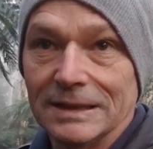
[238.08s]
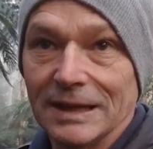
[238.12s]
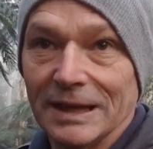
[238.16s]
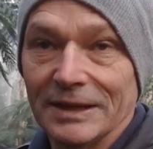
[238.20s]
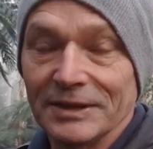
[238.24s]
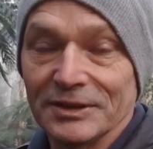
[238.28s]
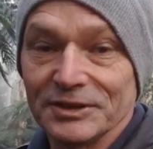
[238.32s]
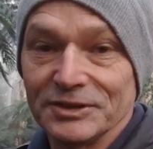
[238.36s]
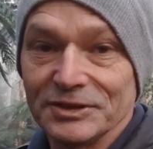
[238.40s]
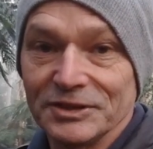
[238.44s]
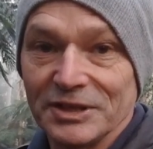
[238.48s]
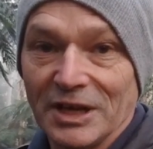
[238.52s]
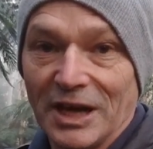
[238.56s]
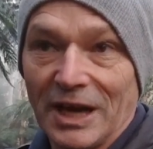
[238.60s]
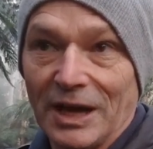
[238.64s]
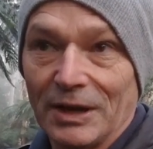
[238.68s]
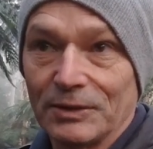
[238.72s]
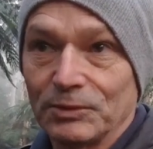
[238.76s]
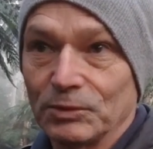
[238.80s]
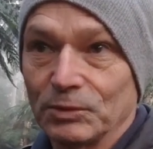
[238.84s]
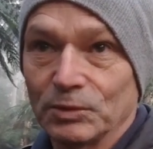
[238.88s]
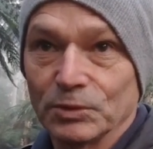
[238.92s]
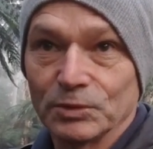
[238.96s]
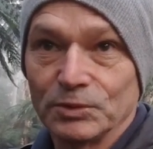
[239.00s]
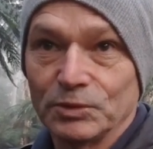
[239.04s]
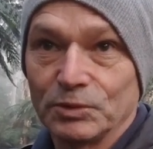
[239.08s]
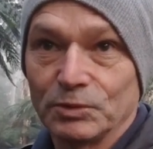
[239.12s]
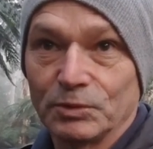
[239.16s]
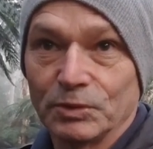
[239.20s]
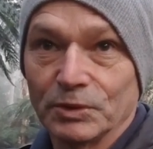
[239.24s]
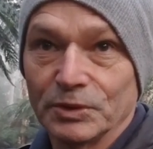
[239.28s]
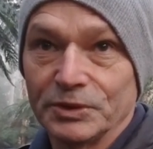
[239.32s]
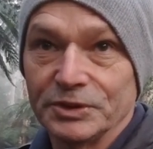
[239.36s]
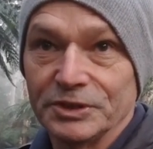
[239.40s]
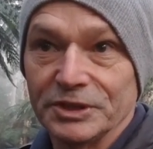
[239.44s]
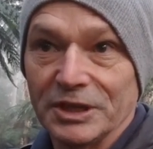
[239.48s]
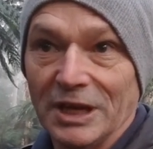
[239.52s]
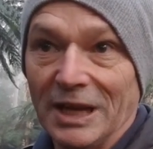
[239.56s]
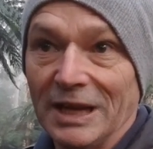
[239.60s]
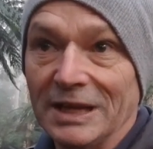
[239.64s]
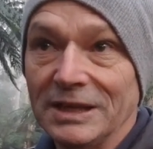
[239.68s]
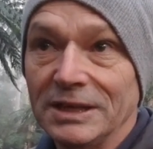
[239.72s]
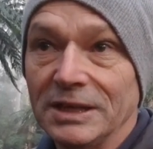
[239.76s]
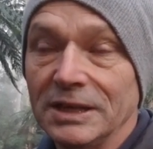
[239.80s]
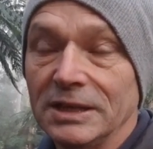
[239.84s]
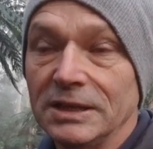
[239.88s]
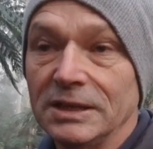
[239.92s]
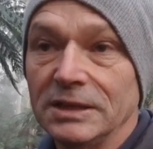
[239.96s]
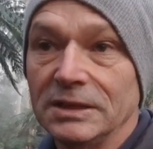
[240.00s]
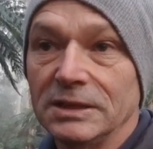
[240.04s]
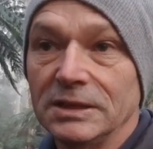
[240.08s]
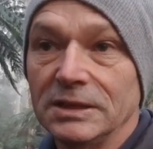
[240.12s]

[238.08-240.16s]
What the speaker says: at the start or towards the end,